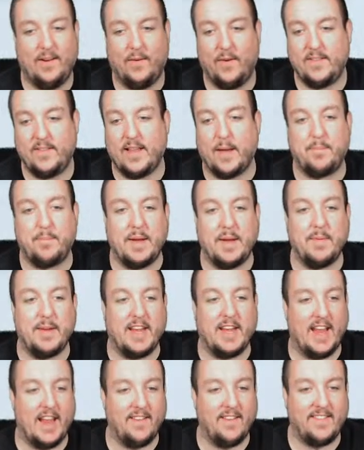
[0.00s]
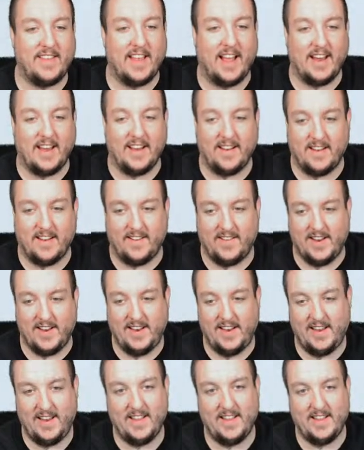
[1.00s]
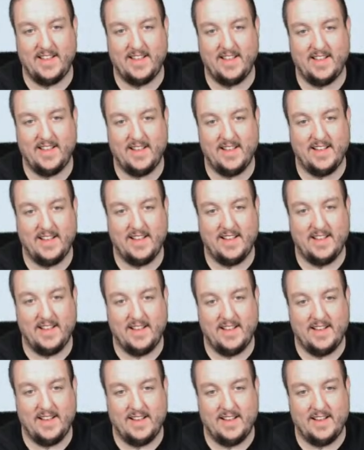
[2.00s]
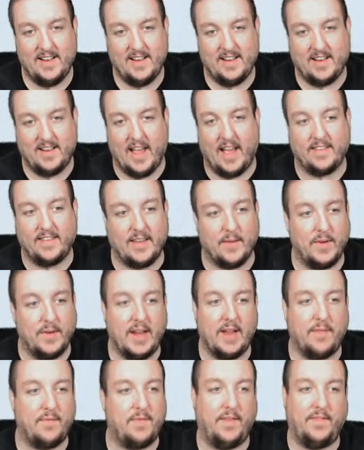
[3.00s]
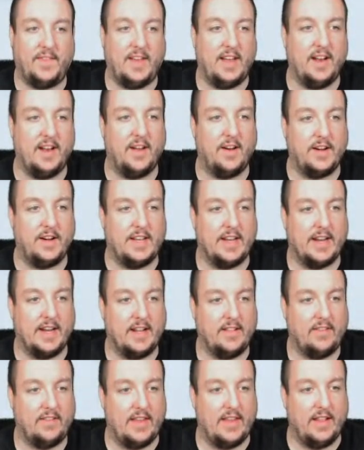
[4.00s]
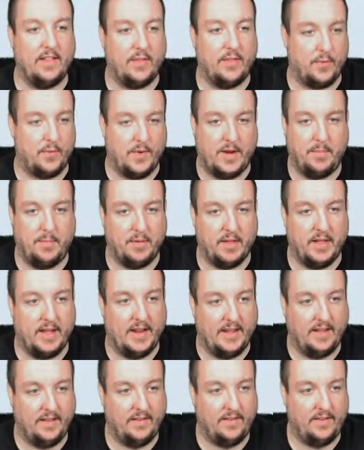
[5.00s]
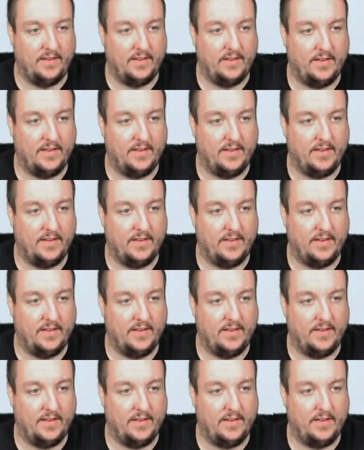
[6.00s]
What's up, BB Games? How you doing? Guys, can we get 1,500 tickets in three plays?